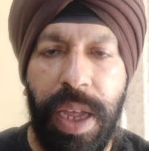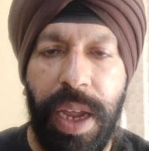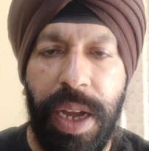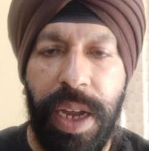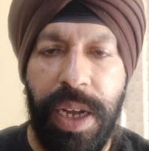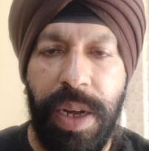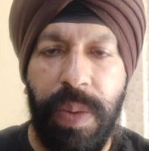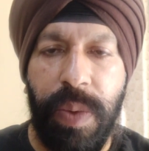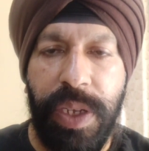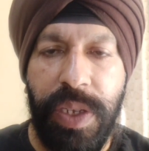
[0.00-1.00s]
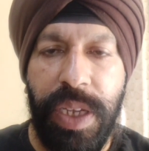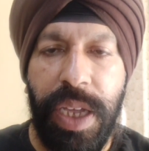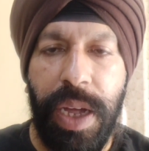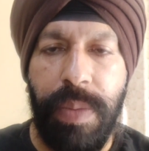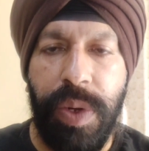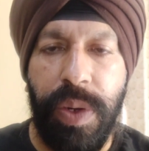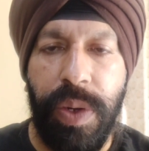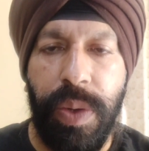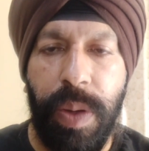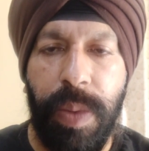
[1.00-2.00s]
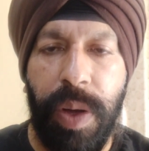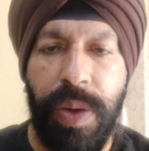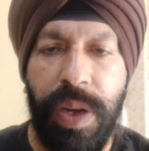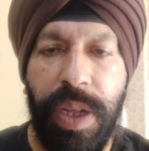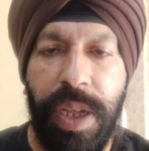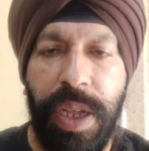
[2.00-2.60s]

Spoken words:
and later once he came to know about